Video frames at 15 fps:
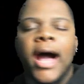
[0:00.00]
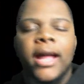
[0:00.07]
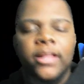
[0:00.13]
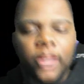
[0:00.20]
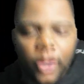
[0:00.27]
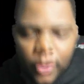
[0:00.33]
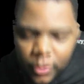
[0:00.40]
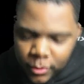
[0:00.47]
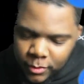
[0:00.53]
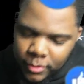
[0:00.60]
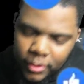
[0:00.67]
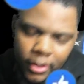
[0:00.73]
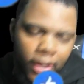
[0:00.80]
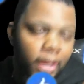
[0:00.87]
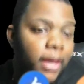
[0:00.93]
I know.
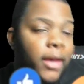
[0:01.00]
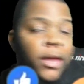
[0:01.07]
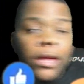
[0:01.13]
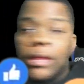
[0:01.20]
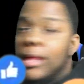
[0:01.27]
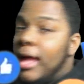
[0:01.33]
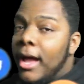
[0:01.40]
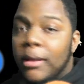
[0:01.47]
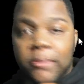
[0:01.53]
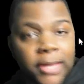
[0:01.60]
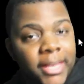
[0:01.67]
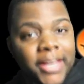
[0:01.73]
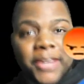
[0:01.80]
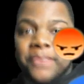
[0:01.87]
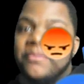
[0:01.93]
And I'm
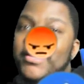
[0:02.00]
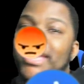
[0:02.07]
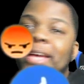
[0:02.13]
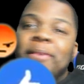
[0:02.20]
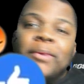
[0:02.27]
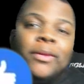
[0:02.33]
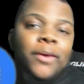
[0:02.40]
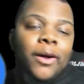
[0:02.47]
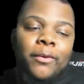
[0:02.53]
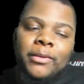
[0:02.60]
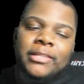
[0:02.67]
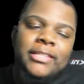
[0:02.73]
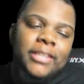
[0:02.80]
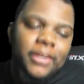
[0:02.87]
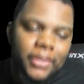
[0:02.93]
here, man. What do I
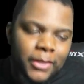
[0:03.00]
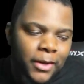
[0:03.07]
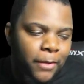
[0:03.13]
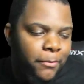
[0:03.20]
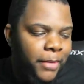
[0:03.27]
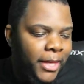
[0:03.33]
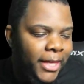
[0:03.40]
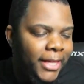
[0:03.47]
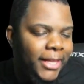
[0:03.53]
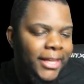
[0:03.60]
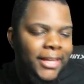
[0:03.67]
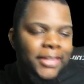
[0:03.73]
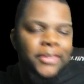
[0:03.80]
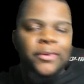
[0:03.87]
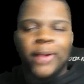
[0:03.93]
always tell y'all, man?
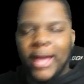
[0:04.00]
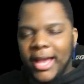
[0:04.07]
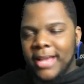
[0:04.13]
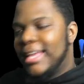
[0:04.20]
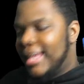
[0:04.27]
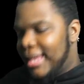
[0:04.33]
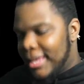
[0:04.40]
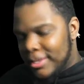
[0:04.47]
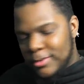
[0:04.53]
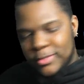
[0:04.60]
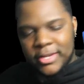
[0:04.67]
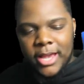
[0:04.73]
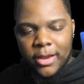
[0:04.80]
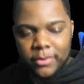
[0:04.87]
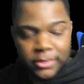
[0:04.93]
You ask and you
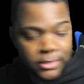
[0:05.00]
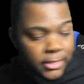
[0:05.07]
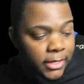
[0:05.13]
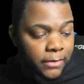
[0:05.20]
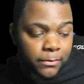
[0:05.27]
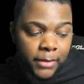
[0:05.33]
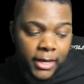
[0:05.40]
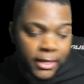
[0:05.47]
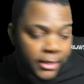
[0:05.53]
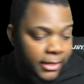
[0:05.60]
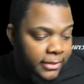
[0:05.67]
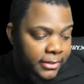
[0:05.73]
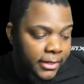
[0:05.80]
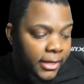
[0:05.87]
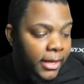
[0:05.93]
shall receive, man.
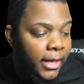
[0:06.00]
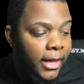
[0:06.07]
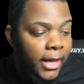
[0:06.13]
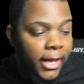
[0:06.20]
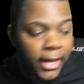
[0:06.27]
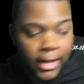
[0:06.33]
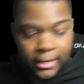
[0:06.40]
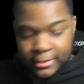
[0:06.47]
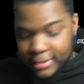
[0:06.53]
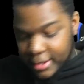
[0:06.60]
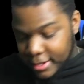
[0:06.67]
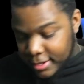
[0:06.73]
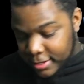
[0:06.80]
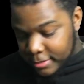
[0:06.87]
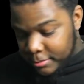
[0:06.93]
Listen, I ain't got
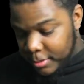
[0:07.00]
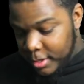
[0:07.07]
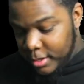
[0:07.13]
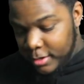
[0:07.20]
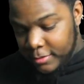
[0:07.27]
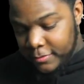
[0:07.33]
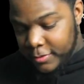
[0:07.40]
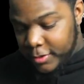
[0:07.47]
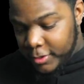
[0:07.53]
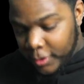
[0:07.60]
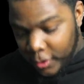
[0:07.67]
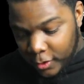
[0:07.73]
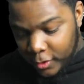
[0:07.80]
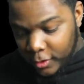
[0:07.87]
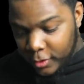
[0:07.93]
time for
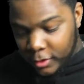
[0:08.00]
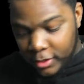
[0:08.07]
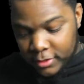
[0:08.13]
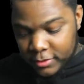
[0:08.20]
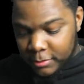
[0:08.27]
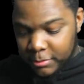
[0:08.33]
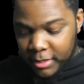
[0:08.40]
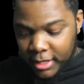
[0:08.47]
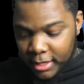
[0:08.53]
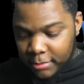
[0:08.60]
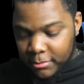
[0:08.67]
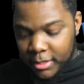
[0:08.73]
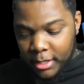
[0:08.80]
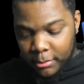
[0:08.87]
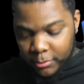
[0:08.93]
y'all to be hitting
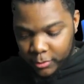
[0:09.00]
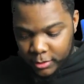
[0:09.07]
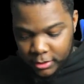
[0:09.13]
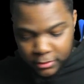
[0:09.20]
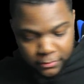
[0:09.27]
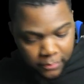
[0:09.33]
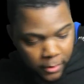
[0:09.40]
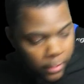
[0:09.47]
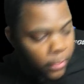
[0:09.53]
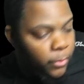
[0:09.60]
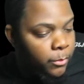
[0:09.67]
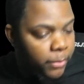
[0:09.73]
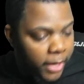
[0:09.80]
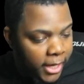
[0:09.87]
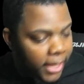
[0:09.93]
me up on this
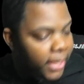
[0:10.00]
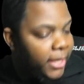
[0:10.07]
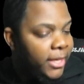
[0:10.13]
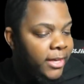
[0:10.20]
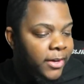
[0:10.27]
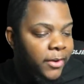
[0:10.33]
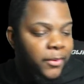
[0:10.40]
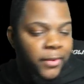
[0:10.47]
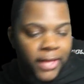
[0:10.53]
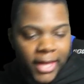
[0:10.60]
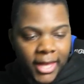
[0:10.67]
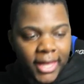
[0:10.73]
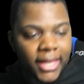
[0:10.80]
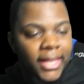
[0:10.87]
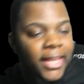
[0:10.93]
phone, man. Okay?